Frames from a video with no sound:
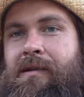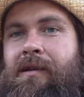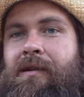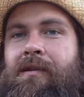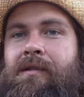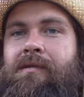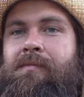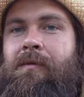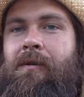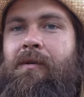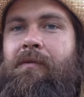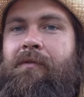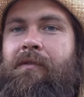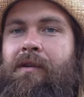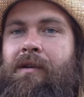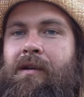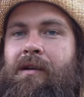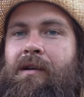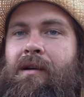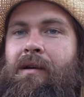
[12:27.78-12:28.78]
it goes, but
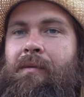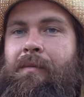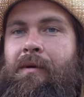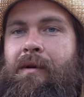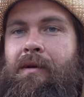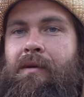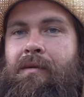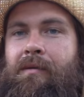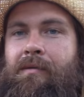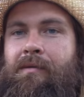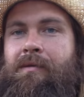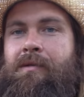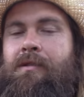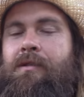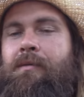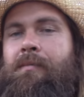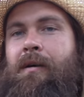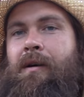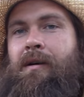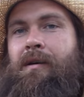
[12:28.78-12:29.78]
hopefully I can cut my own
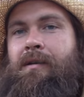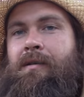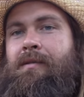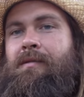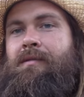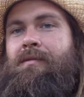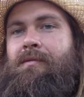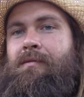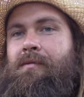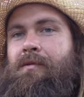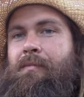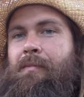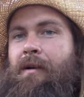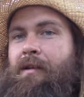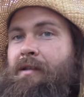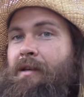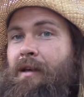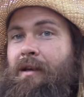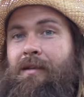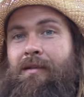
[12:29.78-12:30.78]

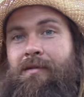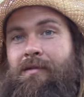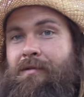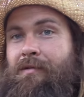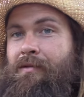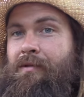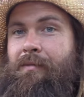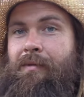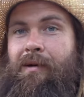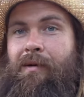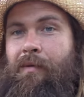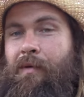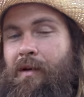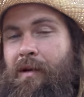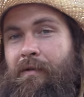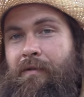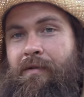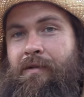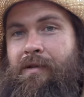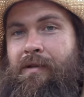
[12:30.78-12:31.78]
2x10s or 2x
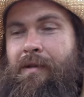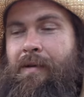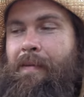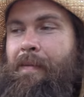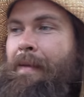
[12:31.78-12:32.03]
whatevers,